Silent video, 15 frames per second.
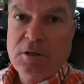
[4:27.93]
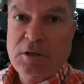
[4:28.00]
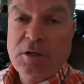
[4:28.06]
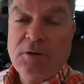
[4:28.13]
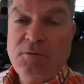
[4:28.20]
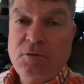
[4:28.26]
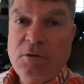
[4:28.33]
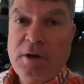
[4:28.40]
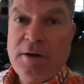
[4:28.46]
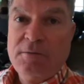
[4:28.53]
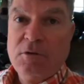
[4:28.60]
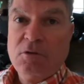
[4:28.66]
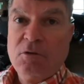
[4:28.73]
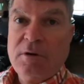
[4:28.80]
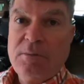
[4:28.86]
if you have
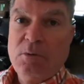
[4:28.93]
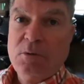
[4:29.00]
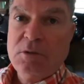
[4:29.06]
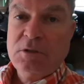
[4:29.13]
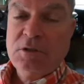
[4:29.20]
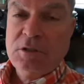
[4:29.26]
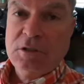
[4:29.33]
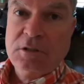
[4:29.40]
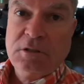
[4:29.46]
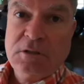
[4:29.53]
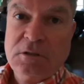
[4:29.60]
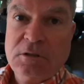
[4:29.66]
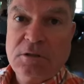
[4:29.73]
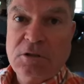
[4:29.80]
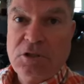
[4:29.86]
the
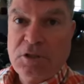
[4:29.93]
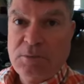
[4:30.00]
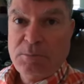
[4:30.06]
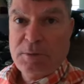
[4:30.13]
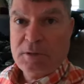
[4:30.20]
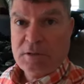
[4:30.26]
3.6 Jeep